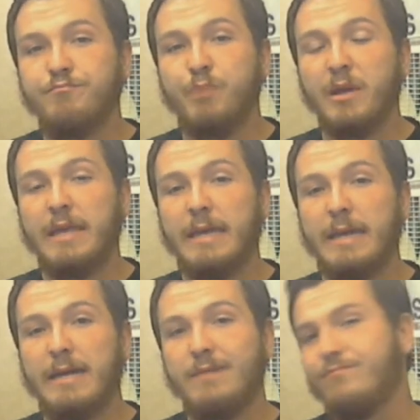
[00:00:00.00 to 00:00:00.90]
But
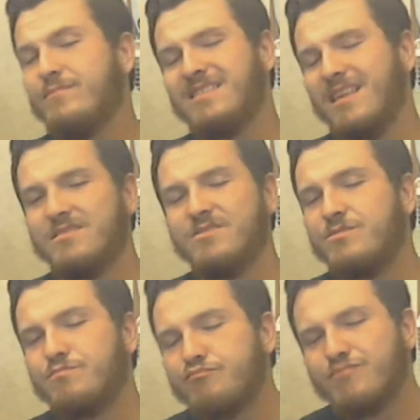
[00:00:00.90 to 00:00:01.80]
yeah, that's
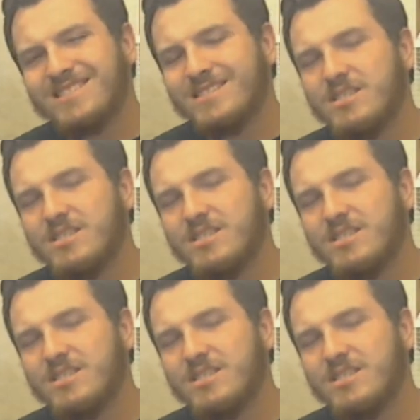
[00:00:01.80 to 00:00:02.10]
that's